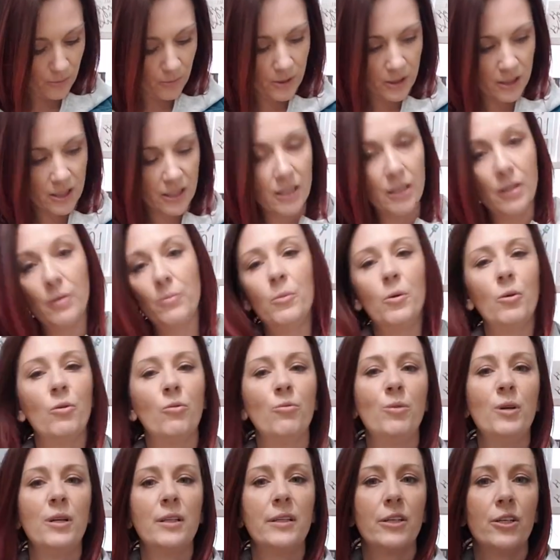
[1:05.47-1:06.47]
will come
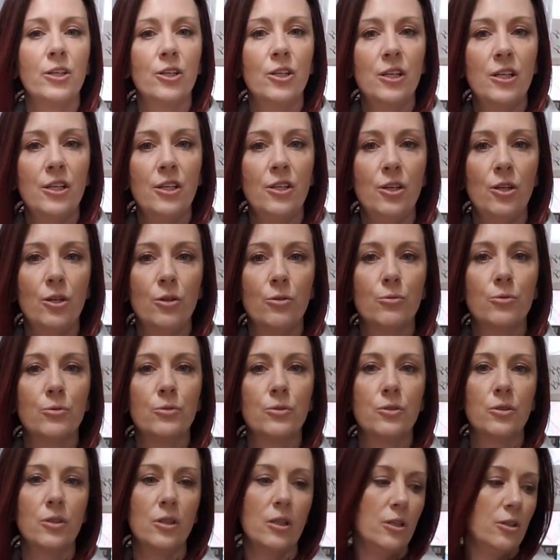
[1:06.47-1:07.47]
with a heart
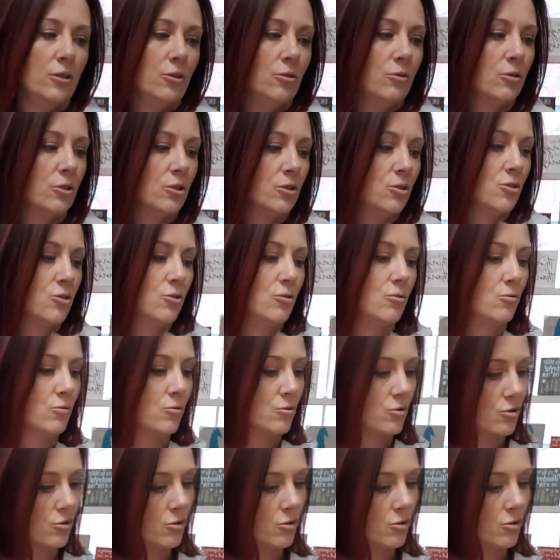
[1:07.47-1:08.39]
nose, and you can choose